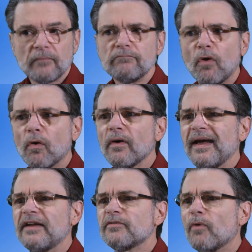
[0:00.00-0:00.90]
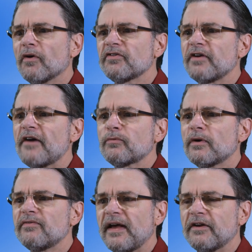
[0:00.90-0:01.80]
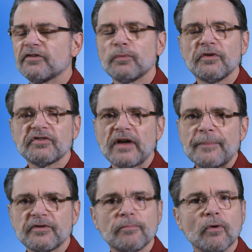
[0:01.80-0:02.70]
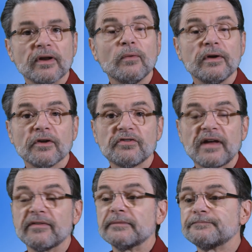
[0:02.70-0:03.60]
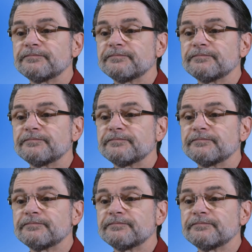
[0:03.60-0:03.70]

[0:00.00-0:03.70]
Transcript: more and more software vendors will stop supporting Windows seven.